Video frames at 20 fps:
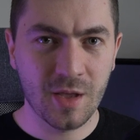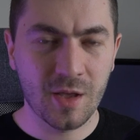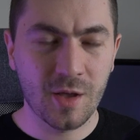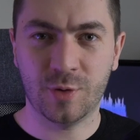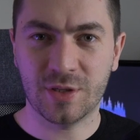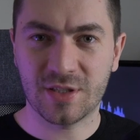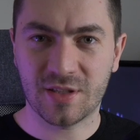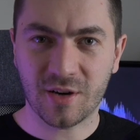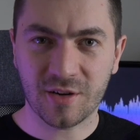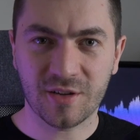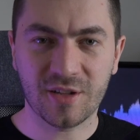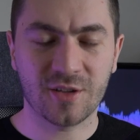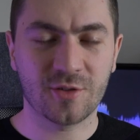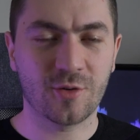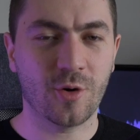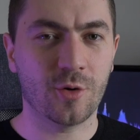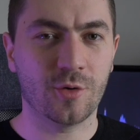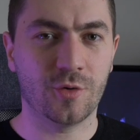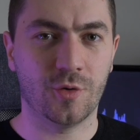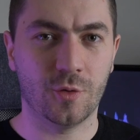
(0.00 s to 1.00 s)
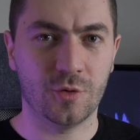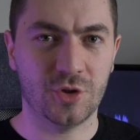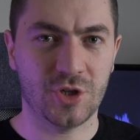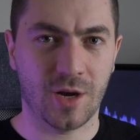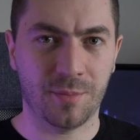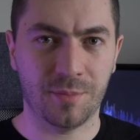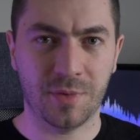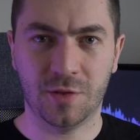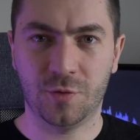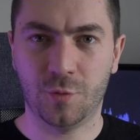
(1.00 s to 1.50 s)
We started Go Godot
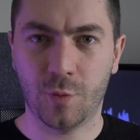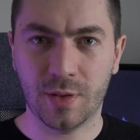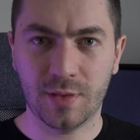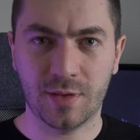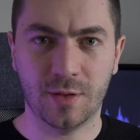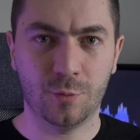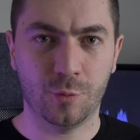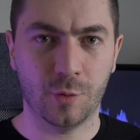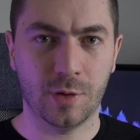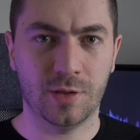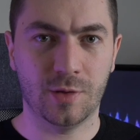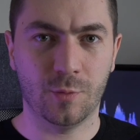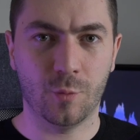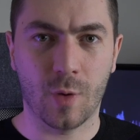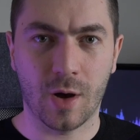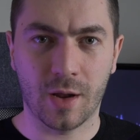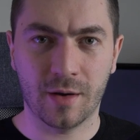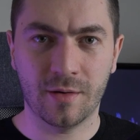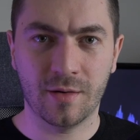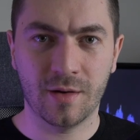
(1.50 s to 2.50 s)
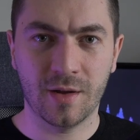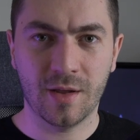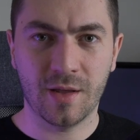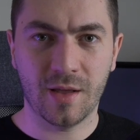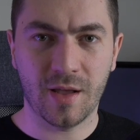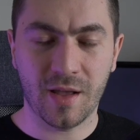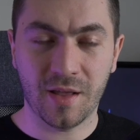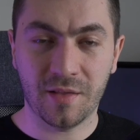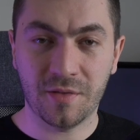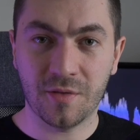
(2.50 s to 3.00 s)
Jam in 2021,
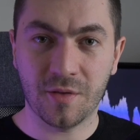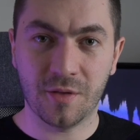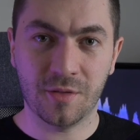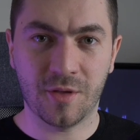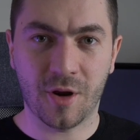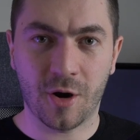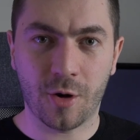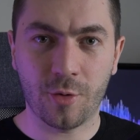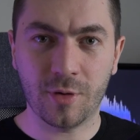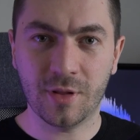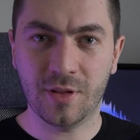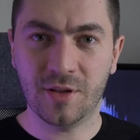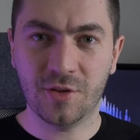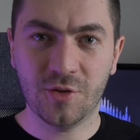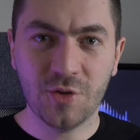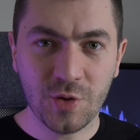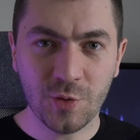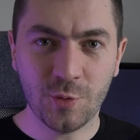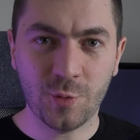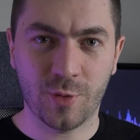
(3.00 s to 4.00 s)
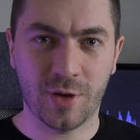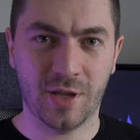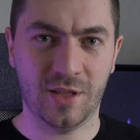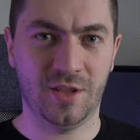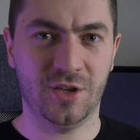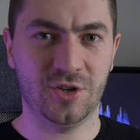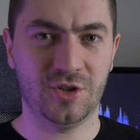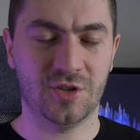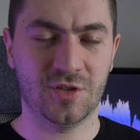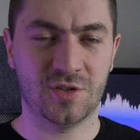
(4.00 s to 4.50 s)
and there are already two
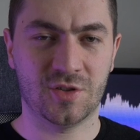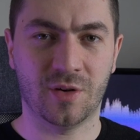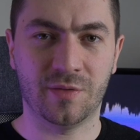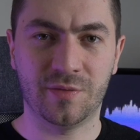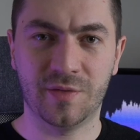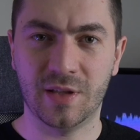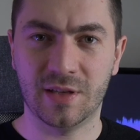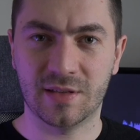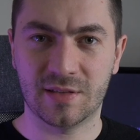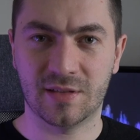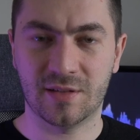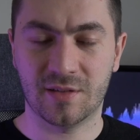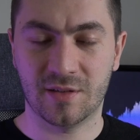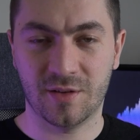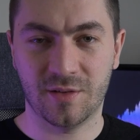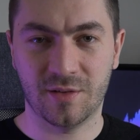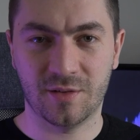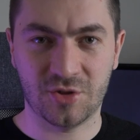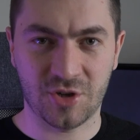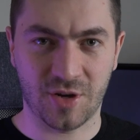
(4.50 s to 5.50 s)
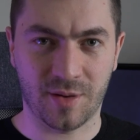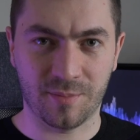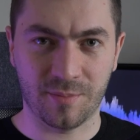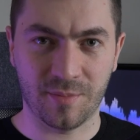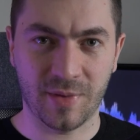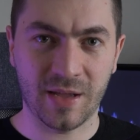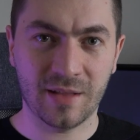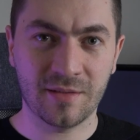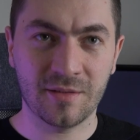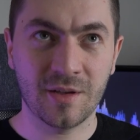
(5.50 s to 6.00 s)
editions of this jam.
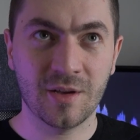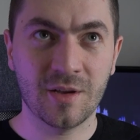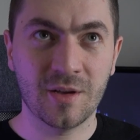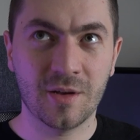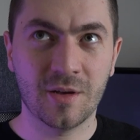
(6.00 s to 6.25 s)
And